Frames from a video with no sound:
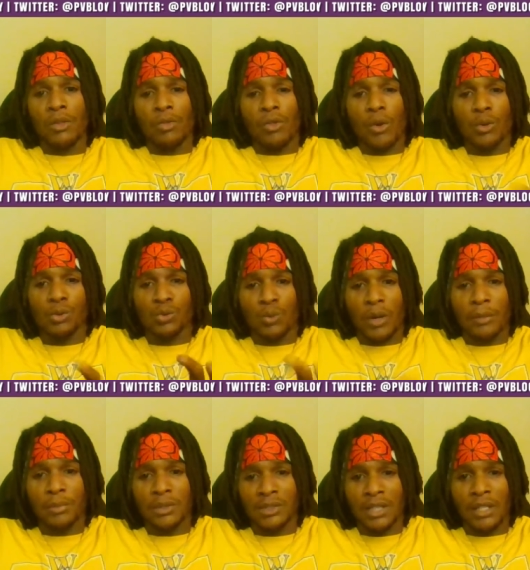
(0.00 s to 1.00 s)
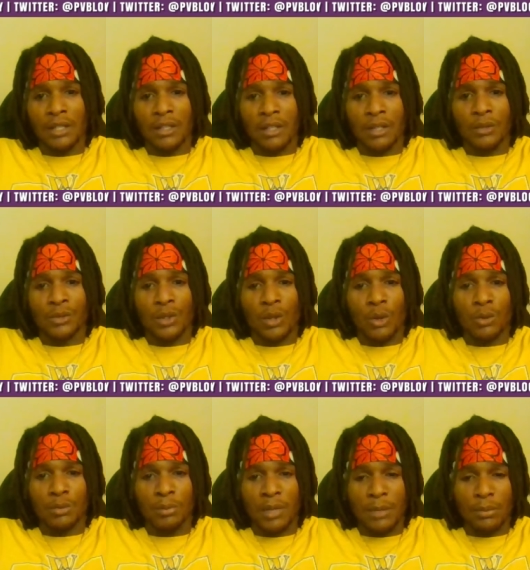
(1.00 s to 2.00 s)
those representatives and those
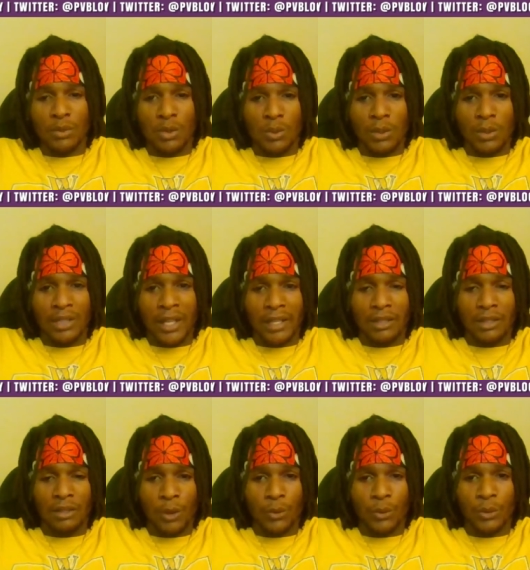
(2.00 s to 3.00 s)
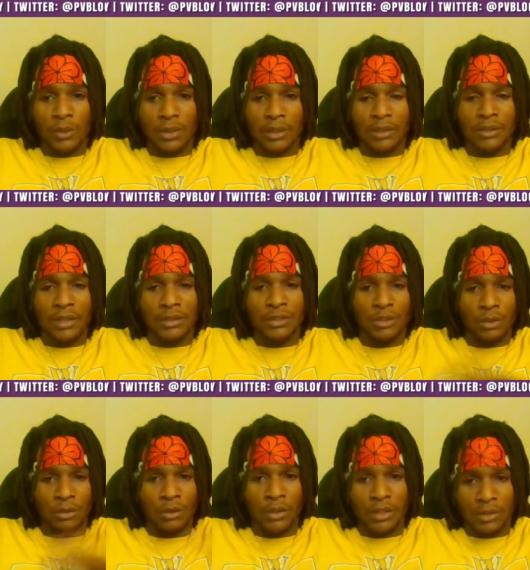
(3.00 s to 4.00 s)
people you elect locally, such as
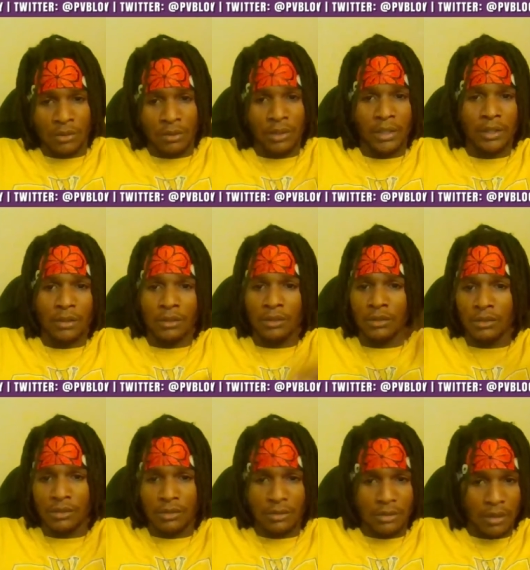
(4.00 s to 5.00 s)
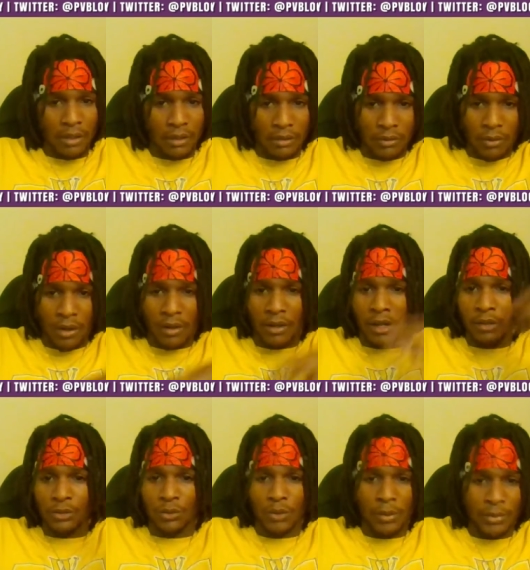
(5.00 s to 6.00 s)
congressional leaders and
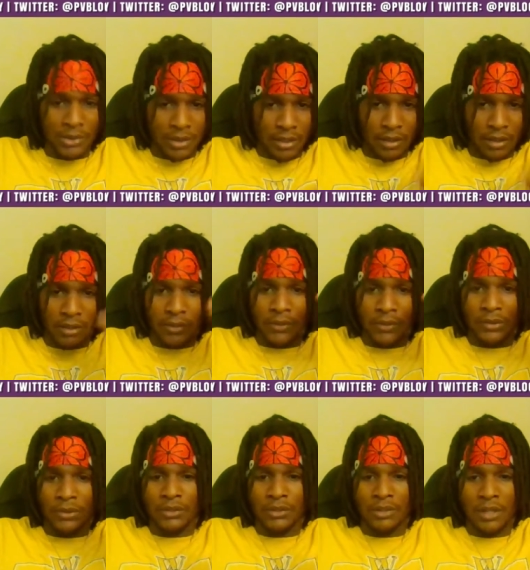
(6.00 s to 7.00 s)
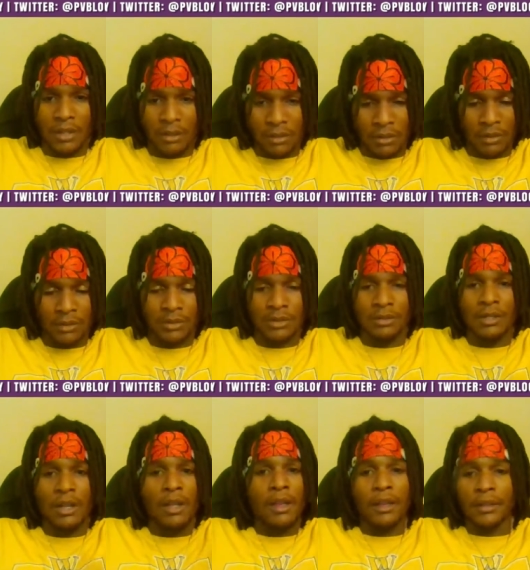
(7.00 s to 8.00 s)
House of Representatives and senators
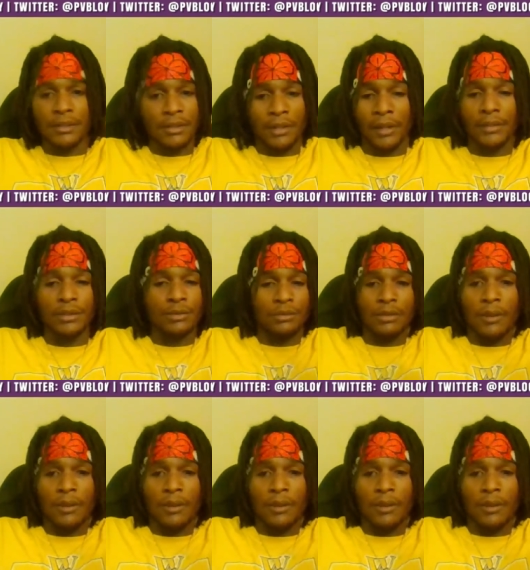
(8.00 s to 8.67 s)
and such,